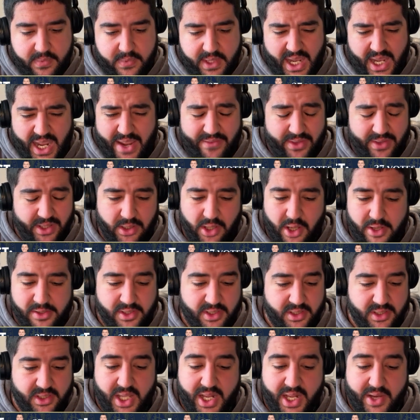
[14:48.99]
Even
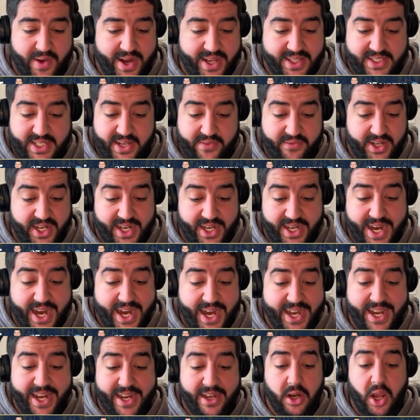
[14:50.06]
losses like round 17 and
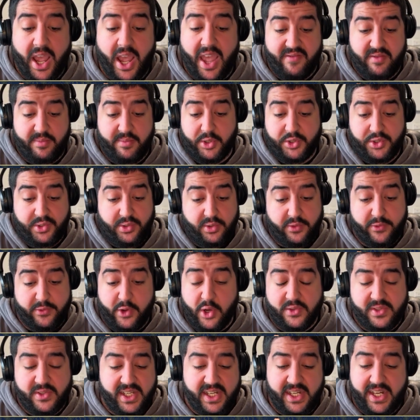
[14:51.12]
18, I have him on 2
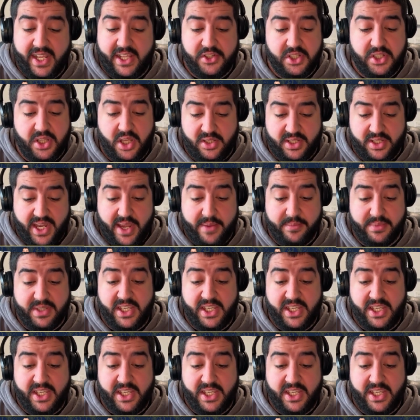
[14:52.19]
votes in each of those games.